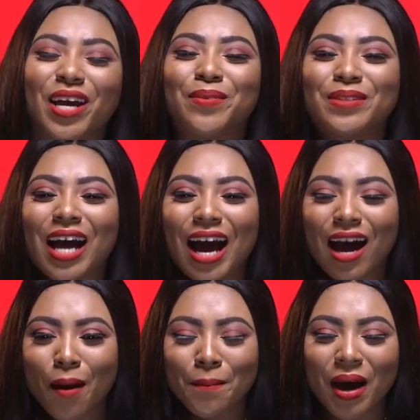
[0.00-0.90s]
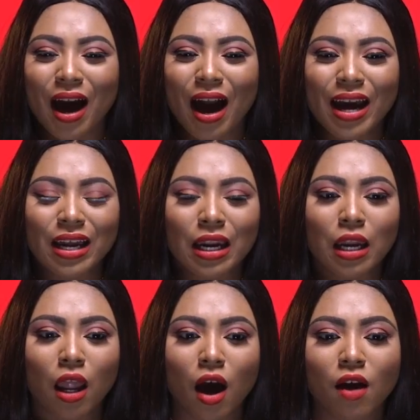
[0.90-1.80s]
James. I
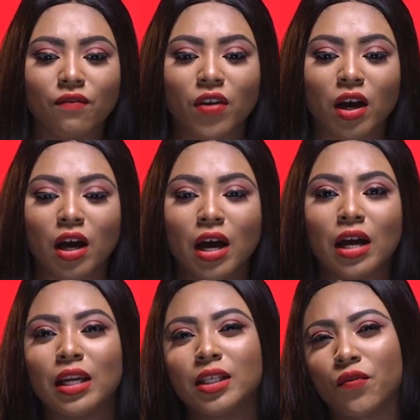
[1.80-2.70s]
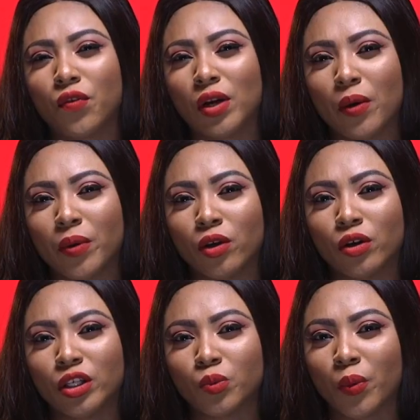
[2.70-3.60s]
love Lisa
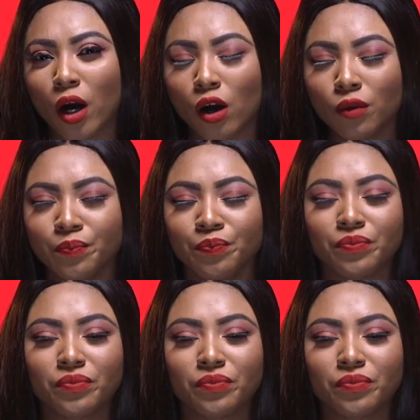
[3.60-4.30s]
Folawiyo as well.